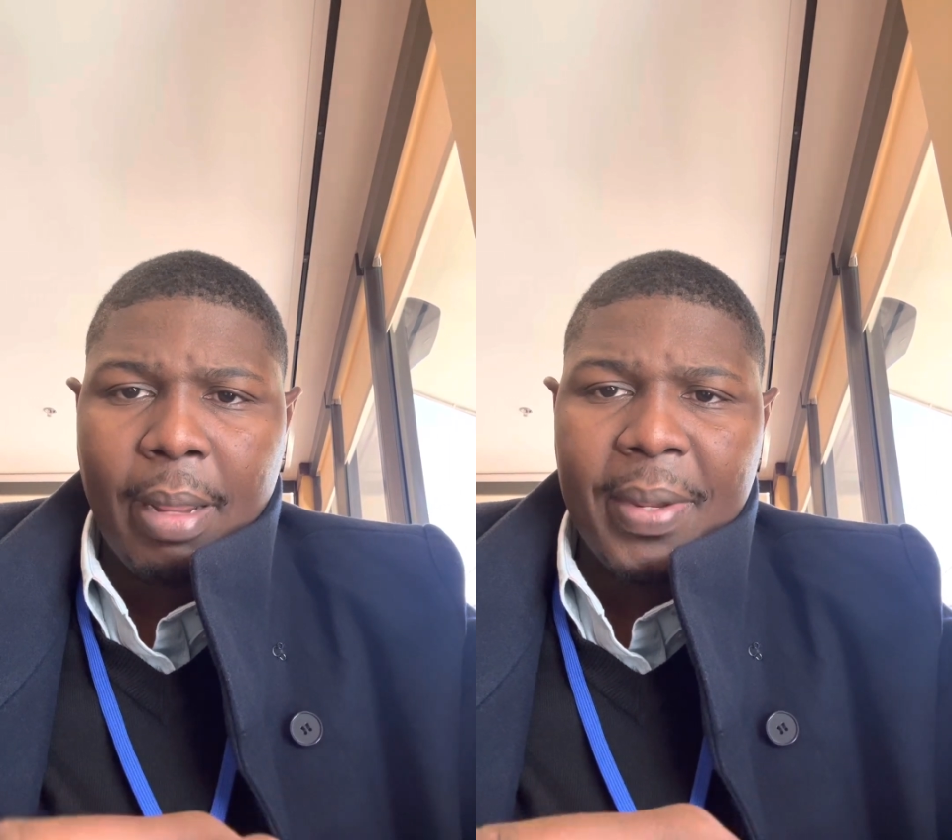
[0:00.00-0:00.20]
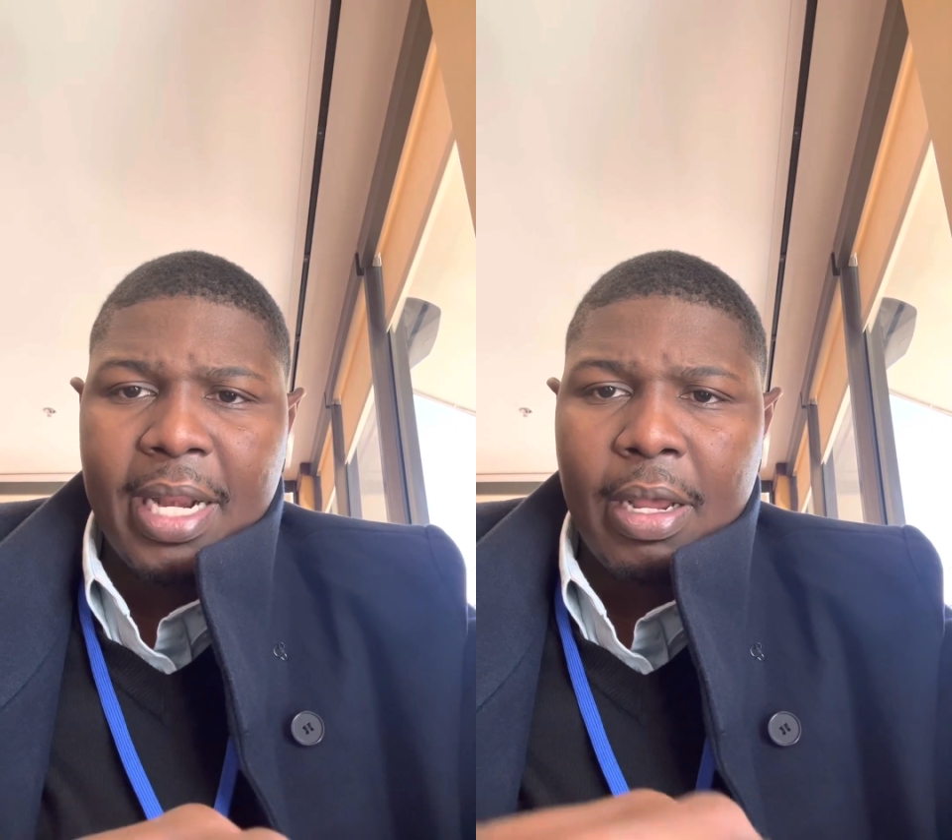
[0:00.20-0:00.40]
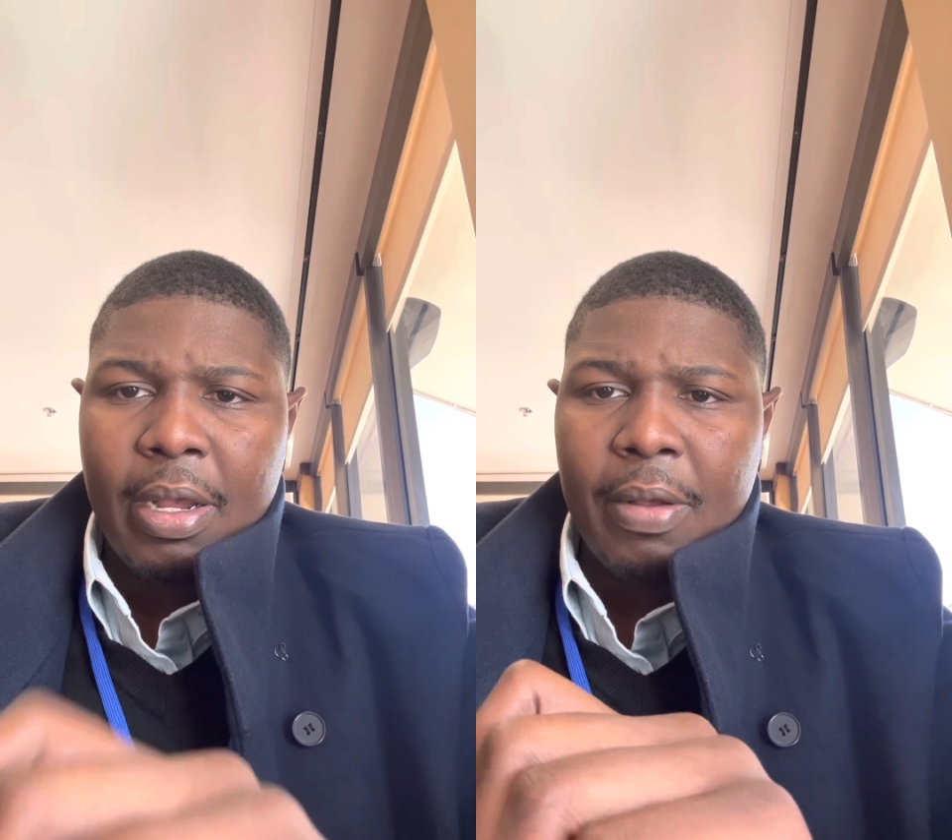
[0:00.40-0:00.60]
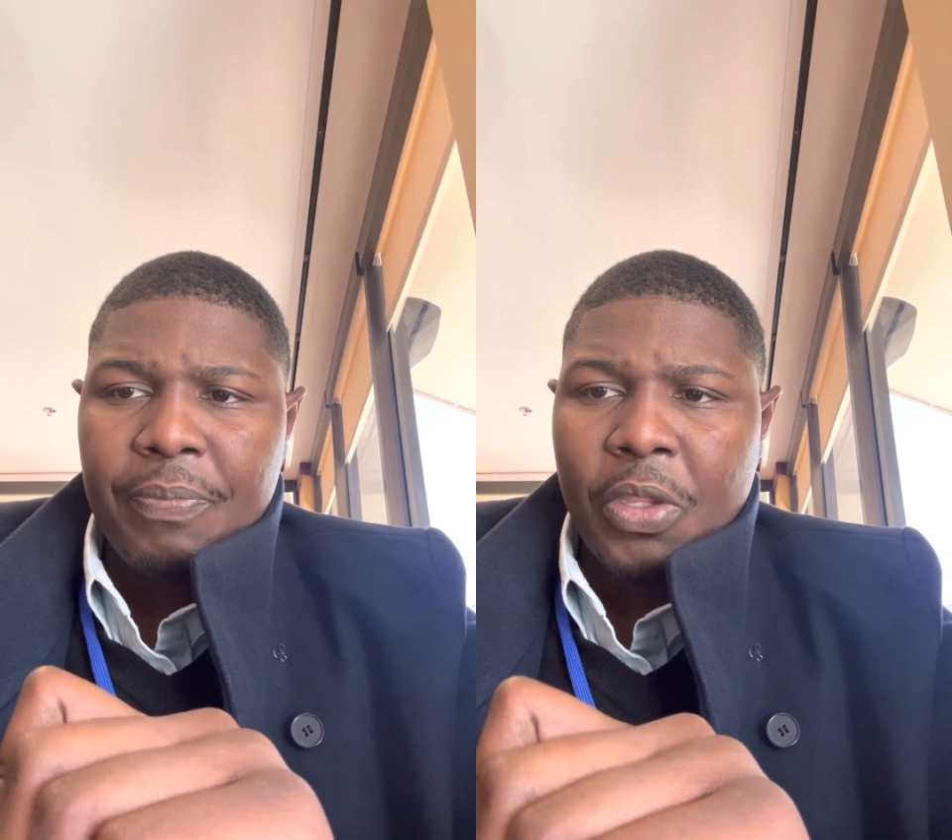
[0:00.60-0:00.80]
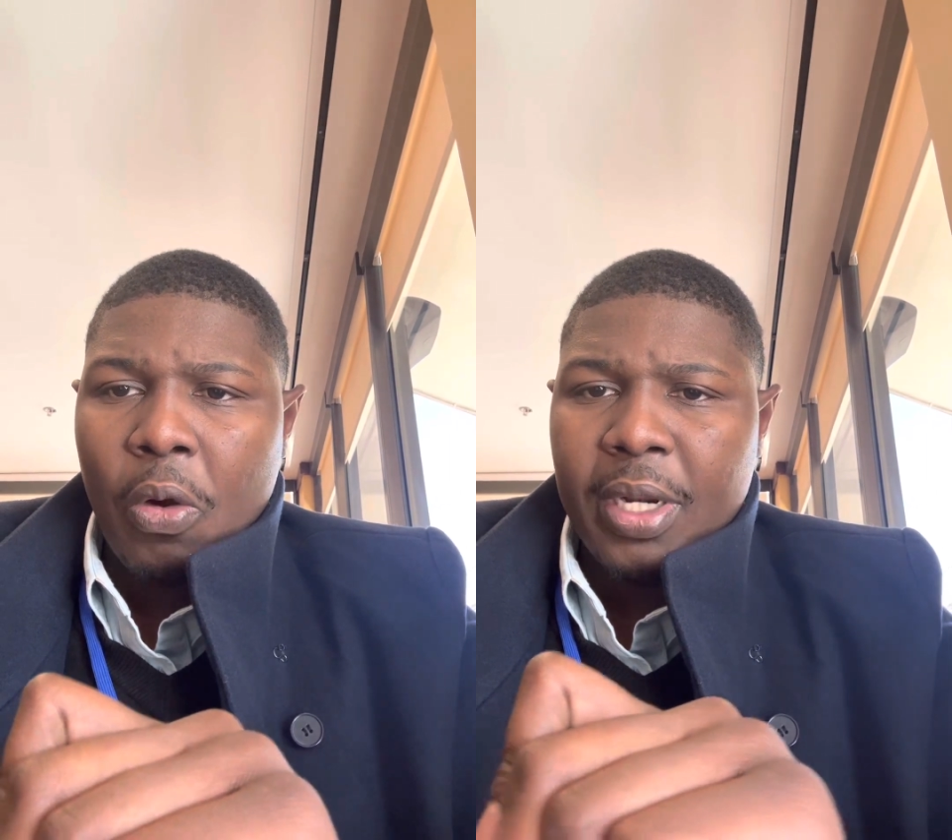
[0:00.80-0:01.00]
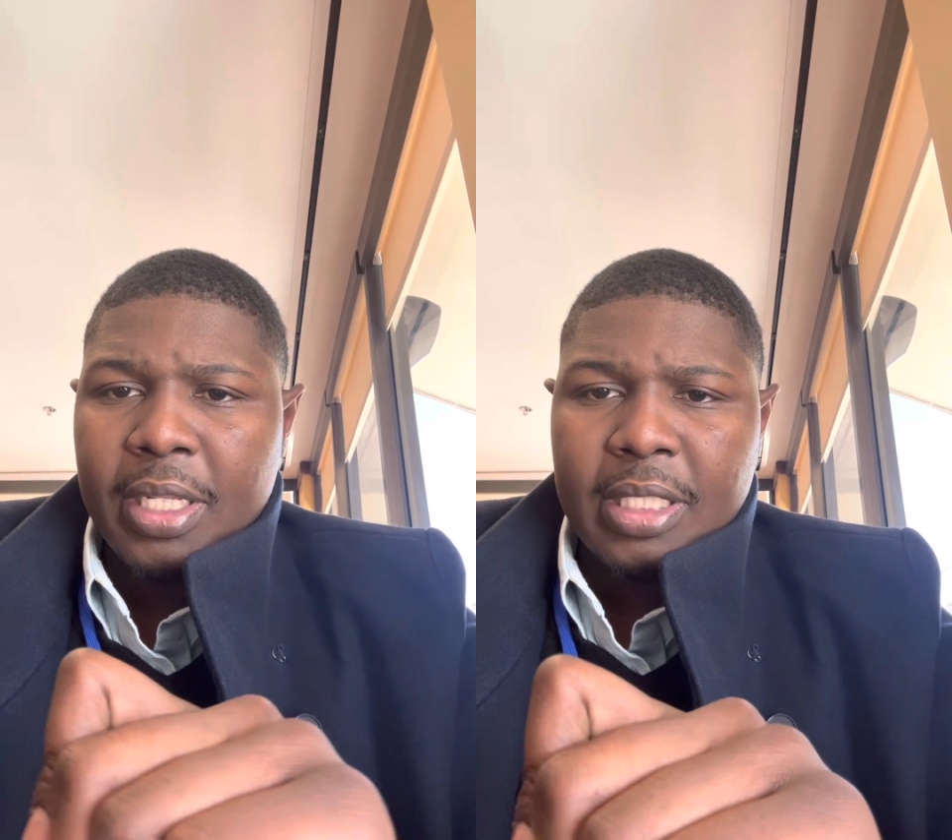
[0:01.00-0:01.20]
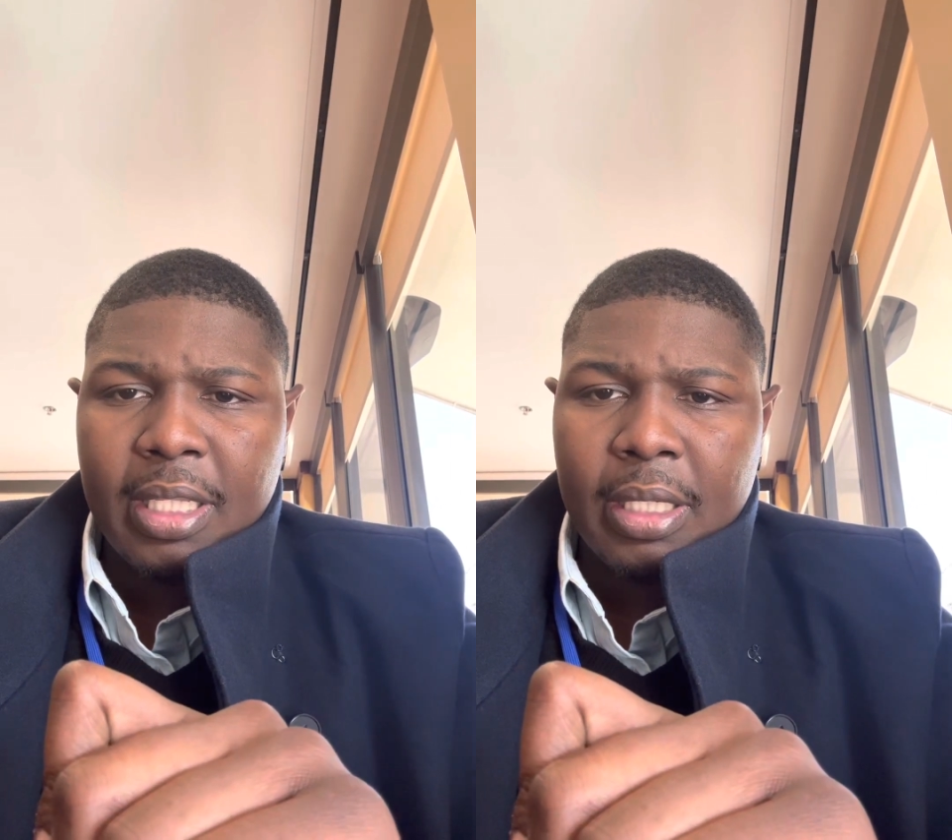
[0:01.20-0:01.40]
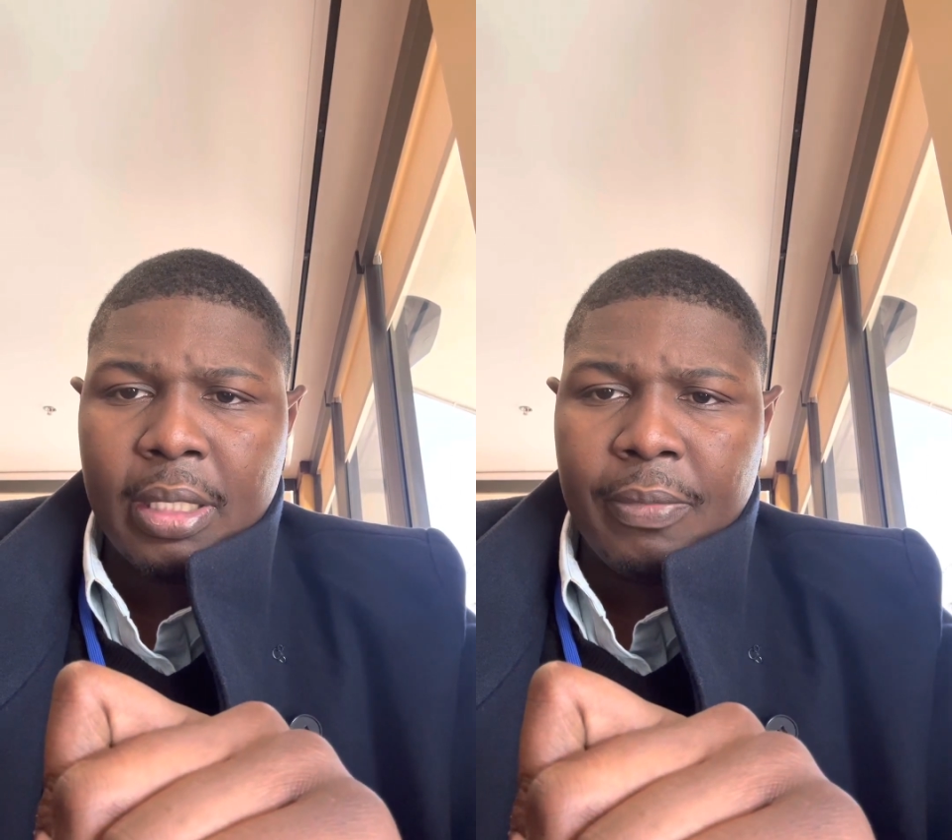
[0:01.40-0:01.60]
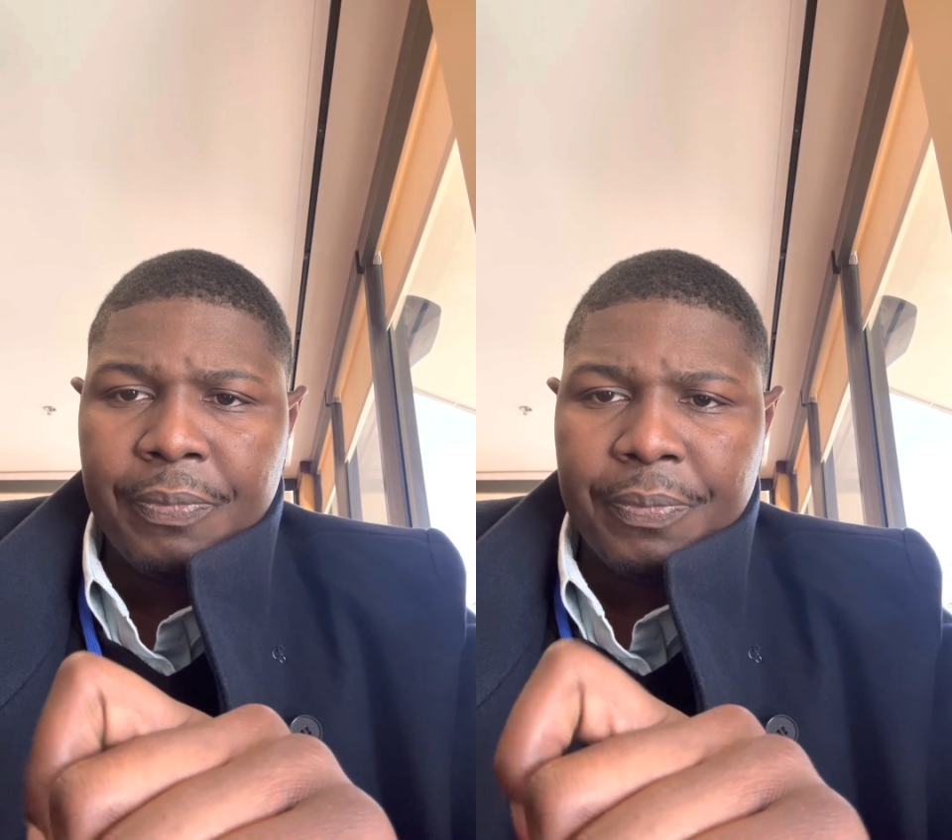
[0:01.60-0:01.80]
I mean, going into the